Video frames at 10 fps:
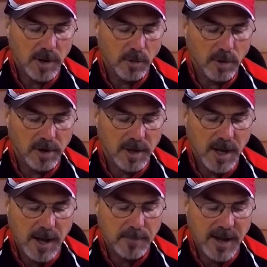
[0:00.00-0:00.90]
in order to
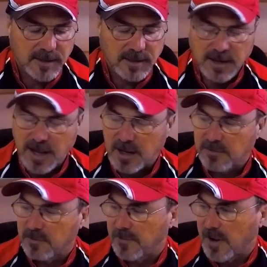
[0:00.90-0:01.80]
combat the negative
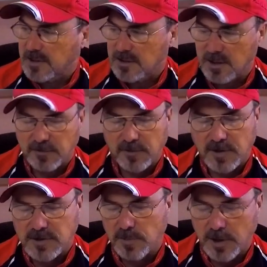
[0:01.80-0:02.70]
effects of the
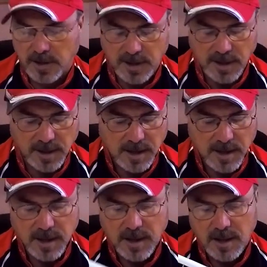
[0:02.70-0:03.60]
visibility,
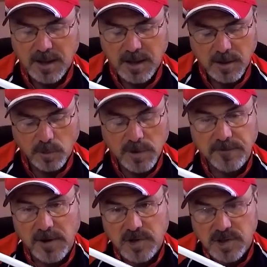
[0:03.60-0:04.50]
we
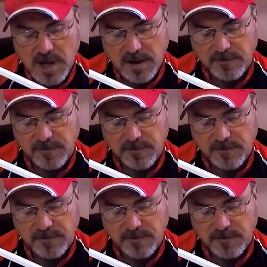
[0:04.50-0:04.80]
fish a